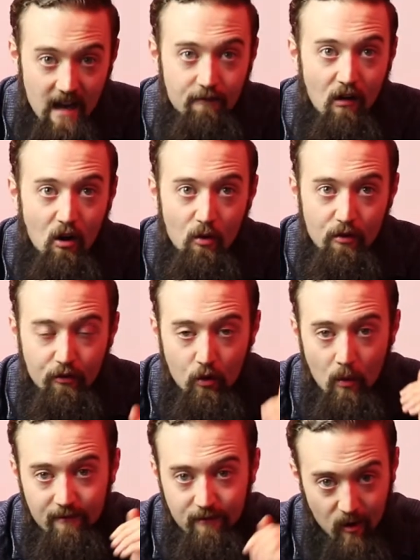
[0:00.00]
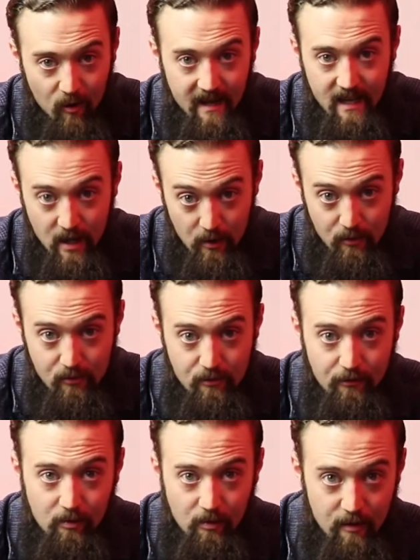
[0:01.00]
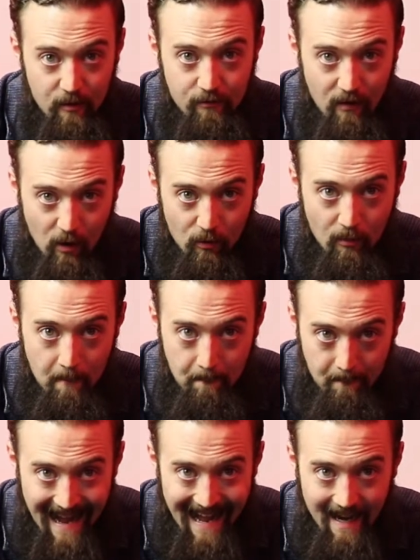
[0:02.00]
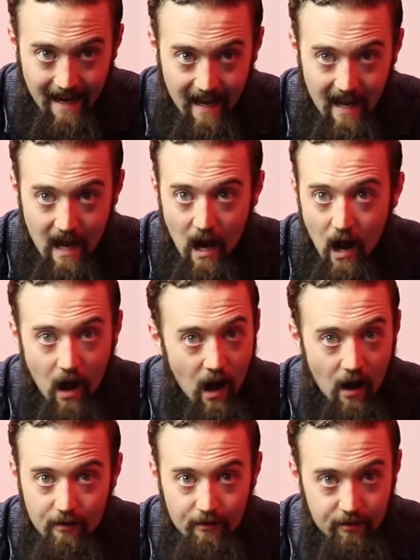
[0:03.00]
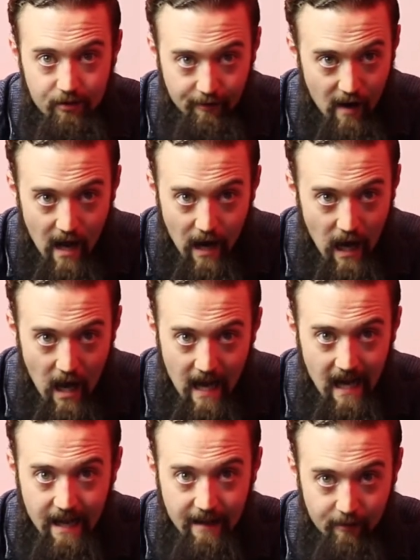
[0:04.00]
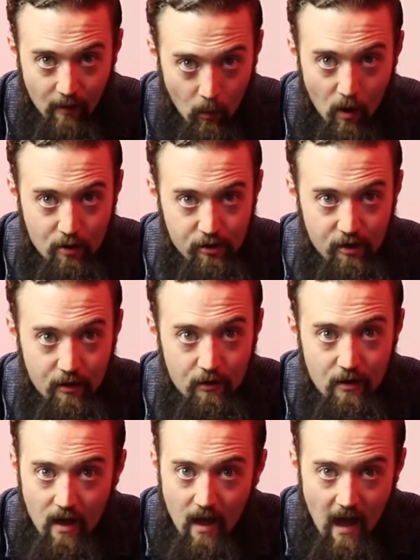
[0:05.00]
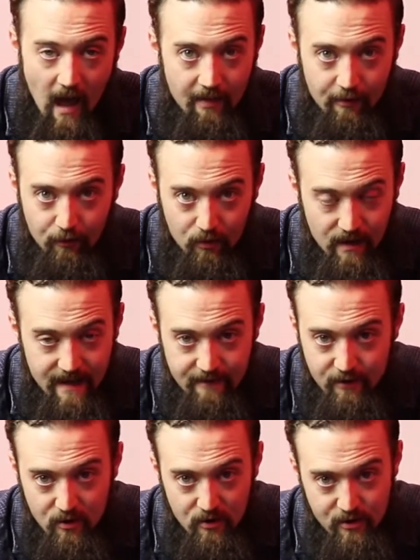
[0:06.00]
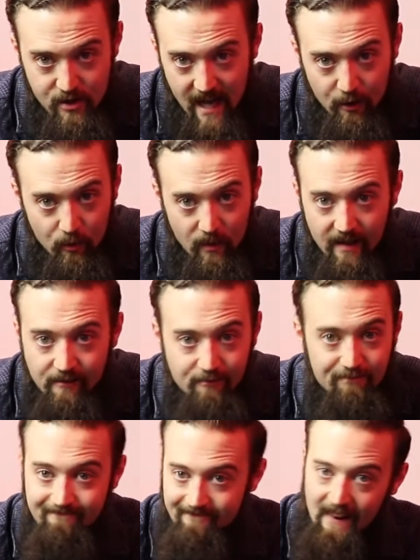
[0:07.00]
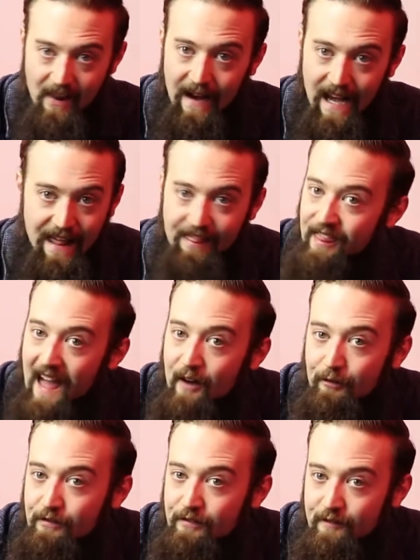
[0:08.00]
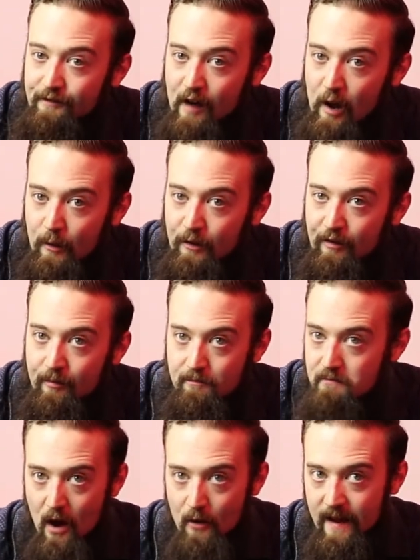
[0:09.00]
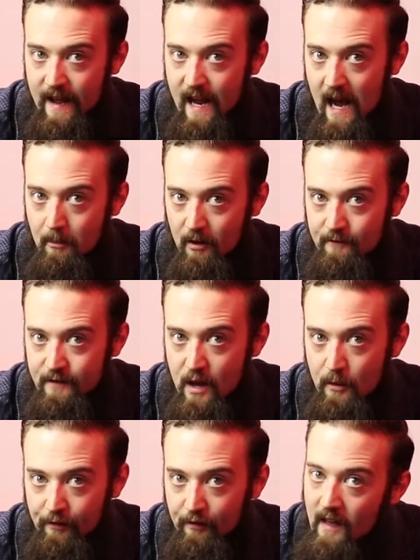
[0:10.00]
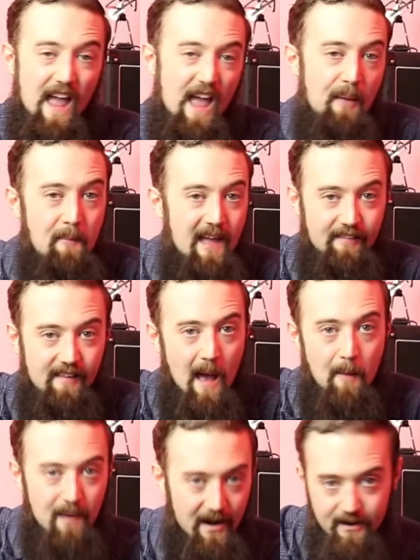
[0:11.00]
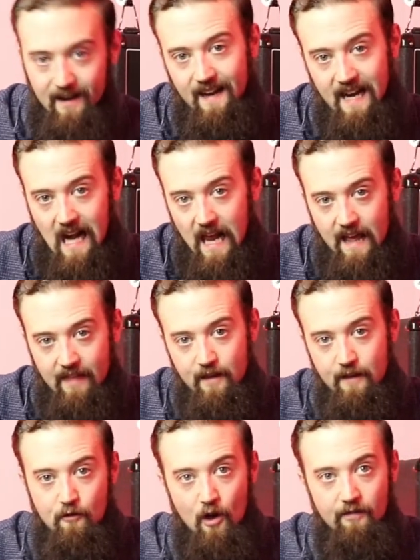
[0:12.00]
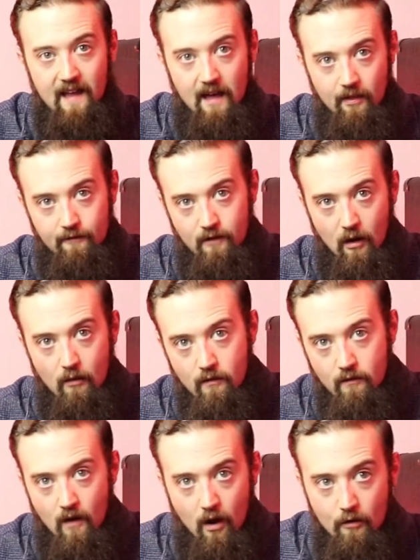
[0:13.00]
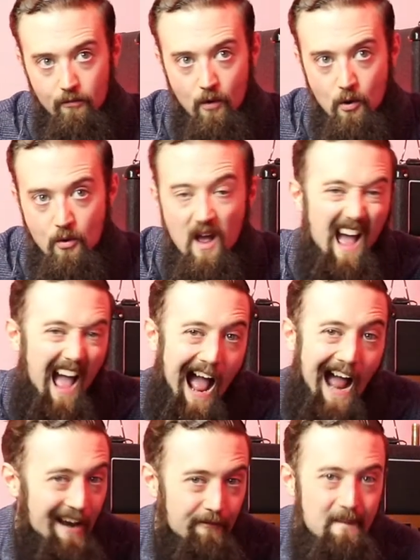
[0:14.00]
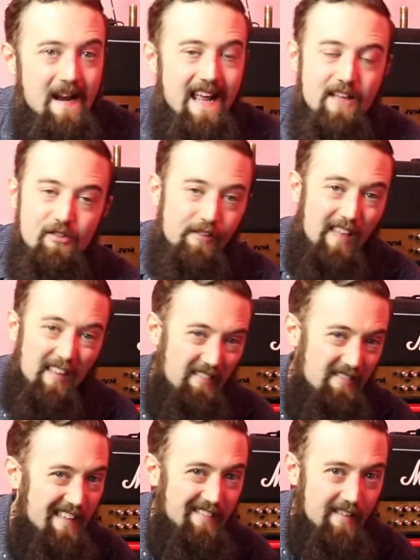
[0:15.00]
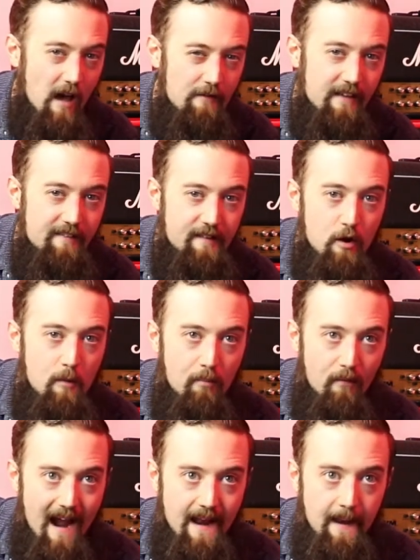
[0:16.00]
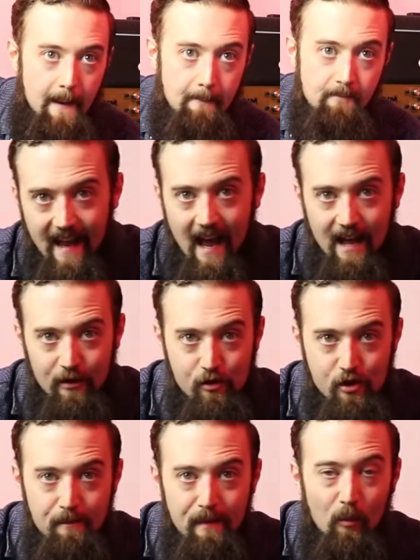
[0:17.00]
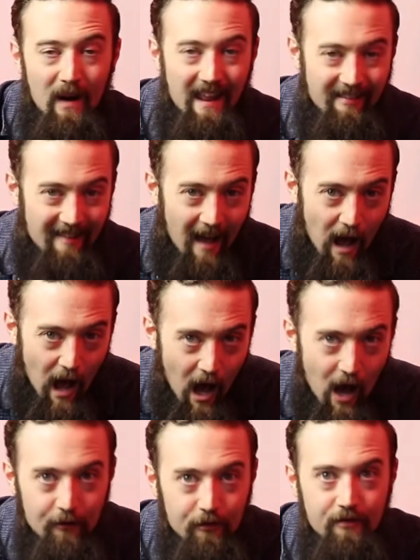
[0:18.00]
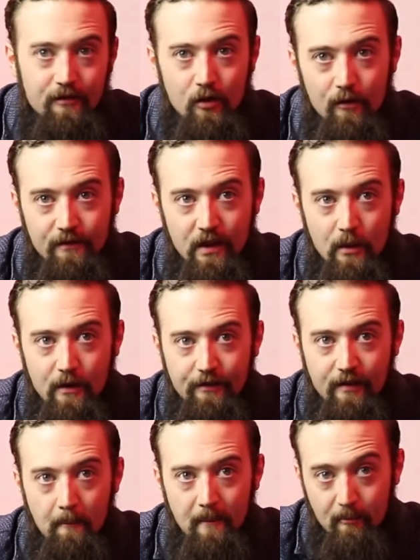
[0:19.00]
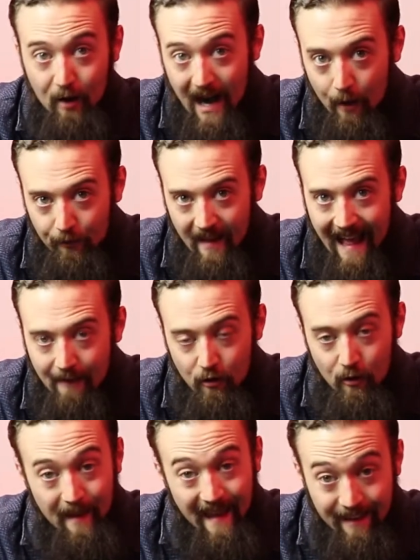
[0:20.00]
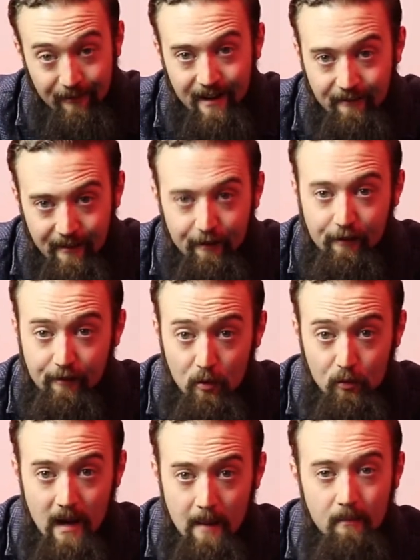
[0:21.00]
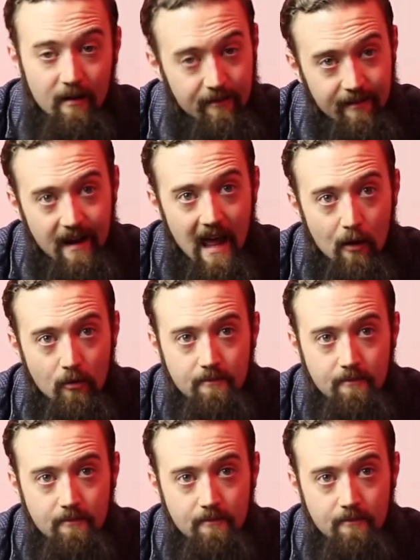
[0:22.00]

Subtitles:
Followers who are following you so that you follow them back are just unlikely to watch you. This will leave your channel with likely thousands of followers, but only a couple of viewers. It makes it abundantly clear that you've gone down the follow for follow route, and it just does a disservice to your brand. You should be willing to earn your viewers and be proud to have them, even if it's a small number for now.